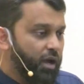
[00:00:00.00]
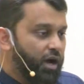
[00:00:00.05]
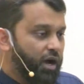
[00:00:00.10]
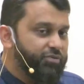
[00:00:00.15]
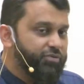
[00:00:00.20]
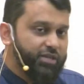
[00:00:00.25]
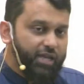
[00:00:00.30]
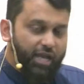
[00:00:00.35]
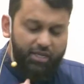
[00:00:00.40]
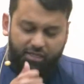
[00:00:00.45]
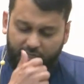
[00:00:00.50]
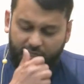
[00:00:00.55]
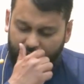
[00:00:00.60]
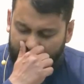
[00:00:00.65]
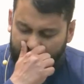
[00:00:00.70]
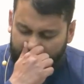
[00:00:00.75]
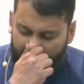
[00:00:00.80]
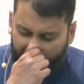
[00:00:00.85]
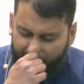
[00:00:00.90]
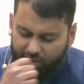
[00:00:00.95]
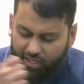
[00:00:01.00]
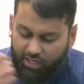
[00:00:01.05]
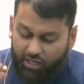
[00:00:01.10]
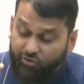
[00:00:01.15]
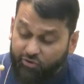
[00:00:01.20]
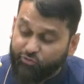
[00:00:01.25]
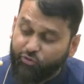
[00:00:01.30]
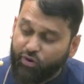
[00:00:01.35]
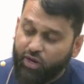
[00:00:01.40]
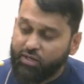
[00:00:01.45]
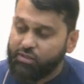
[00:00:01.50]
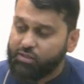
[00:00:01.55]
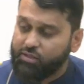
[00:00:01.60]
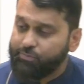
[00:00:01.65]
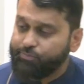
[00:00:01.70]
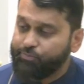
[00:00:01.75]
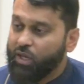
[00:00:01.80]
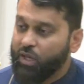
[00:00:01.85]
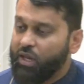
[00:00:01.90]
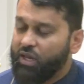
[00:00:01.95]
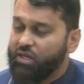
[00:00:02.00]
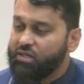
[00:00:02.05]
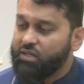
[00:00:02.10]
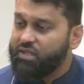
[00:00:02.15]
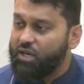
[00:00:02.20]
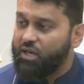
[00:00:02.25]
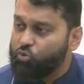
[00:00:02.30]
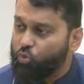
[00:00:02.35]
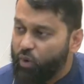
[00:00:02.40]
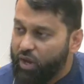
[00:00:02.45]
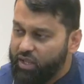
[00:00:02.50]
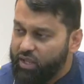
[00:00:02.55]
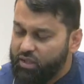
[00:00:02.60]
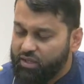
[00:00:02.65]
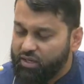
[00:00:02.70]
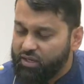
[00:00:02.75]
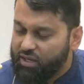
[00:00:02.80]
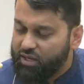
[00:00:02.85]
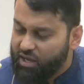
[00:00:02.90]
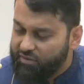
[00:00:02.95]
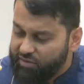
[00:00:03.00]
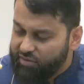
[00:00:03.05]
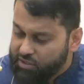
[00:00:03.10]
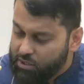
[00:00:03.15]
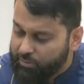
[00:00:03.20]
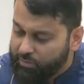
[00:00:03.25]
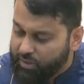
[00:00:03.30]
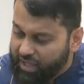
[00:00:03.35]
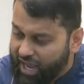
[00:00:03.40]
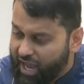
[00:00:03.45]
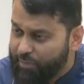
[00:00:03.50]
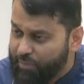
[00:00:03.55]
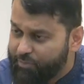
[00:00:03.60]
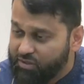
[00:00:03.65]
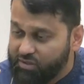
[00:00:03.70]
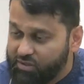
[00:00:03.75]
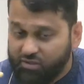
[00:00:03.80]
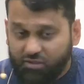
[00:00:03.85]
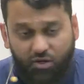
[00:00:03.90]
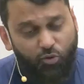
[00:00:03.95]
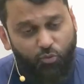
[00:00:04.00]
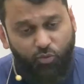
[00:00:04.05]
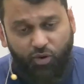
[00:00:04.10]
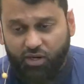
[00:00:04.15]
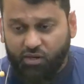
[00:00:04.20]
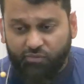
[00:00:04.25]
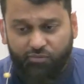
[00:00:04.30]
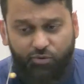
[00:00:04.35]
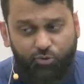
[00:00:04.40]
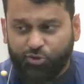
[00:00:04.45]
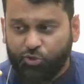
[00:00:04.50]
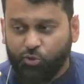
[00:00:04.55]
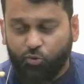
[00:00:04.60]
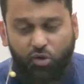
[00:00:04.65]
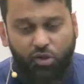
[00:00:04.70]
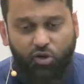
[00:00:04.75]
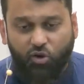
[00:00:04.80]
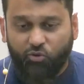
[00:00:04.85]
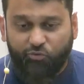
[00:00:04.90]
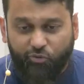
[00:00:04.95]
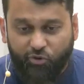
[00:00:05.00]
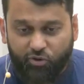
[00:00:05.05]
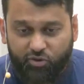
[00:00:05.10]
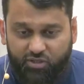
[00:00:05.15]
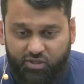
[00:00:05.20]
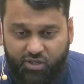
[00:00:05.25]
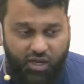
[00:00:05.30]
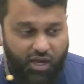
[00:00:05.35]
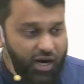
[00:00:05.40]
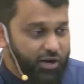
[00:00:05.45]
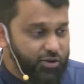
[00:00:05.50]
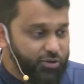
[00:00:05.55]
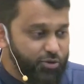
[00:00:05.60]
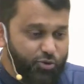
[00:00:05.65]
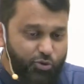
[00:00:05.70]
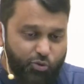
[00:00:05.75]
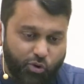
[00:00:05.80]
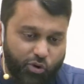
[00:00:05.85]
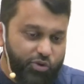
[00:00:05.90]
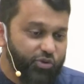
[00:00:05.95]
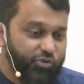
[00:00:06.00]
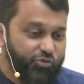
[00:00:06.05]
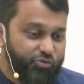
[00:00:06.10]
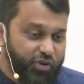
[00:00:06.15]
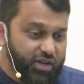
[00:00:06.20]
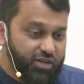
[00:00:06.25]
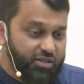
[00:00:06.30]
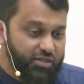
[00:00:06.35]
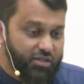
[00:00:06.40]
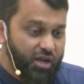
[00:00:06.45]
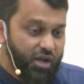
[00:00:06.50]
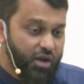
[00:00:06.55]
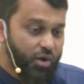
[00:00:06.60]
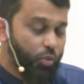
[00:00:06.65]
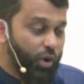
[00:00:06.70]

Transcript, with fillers: Of the etiquettes of being a friend is that when the inevitable happens, one of you two will go first, either you or your friend.